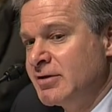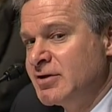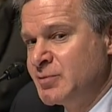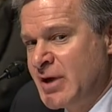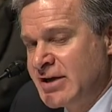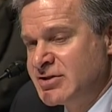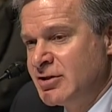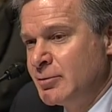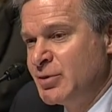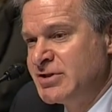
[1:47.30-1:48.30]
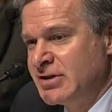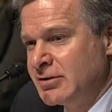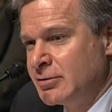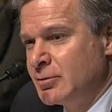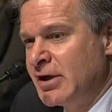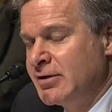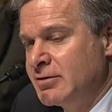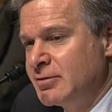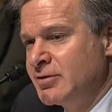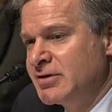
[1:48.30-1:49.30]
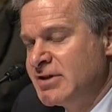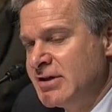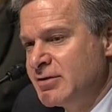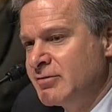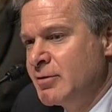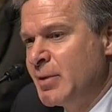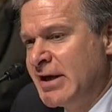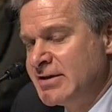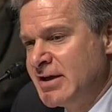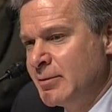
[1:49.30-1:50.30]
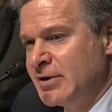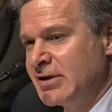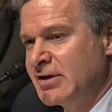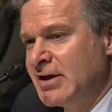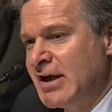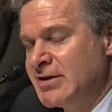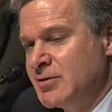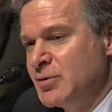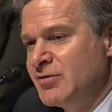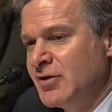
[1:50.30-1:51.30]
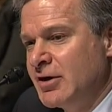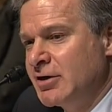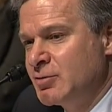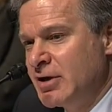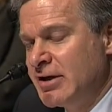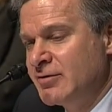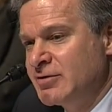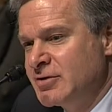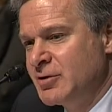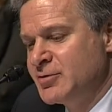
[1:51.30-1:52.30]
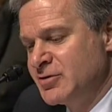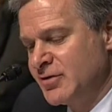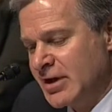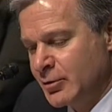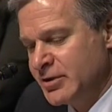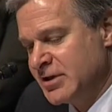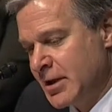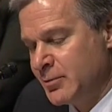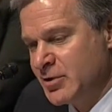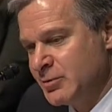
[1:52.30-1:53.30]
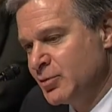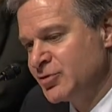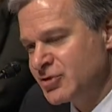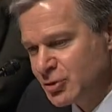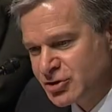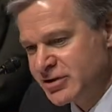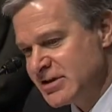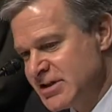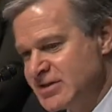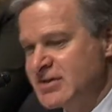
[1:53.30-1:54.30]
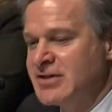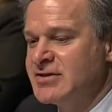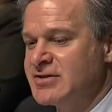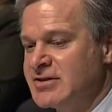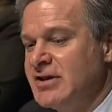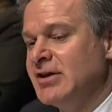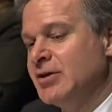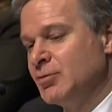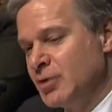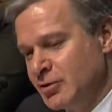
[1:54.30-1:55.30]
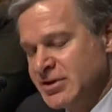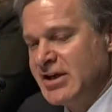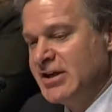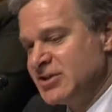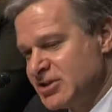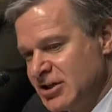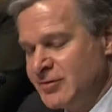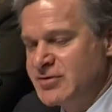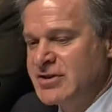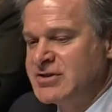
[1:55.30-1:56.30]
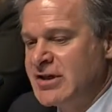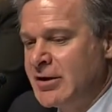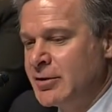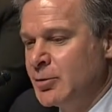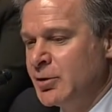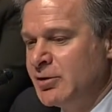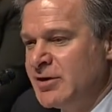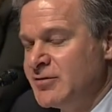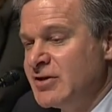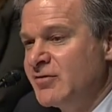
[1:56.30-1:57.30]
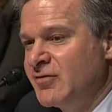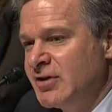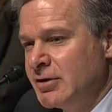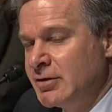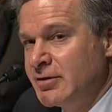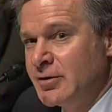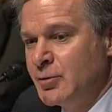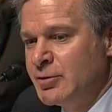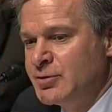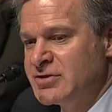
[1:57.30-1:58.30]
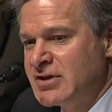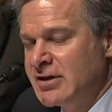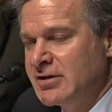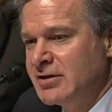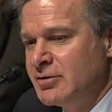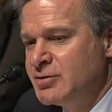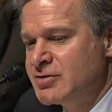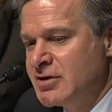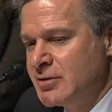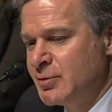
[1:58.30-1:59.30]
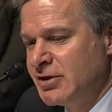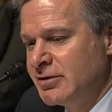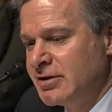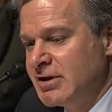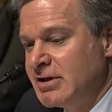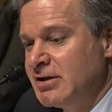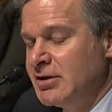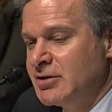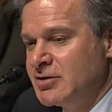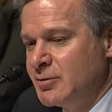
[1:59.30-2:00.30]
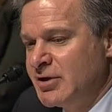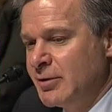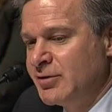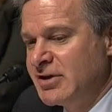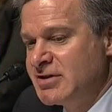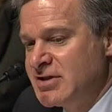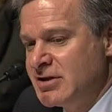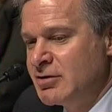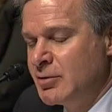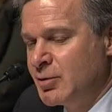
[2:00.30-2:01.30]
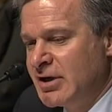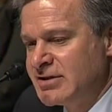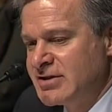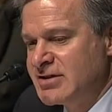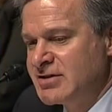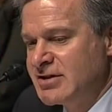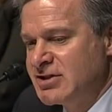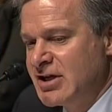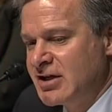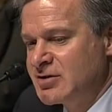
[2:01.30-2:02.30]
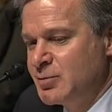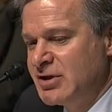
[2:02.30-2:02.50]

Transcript: this past year in particular, right through the teeth of the pandemic, and had to be very creative in terms of how we kept people socially distanced, rotating shifts, et cetera. We lived in fear that we would suddenly lose the ability to be able to continue to process the checks